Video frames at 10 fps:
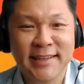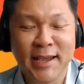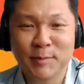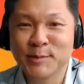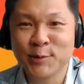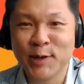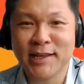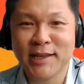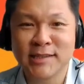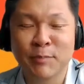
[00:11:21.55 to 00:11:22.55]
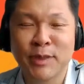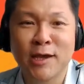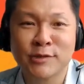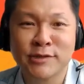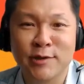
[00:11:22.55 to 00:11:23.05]
Yeah, so something
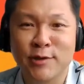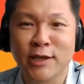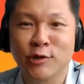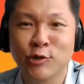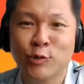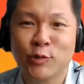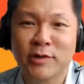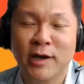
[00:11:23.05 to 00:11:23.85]
else that you can do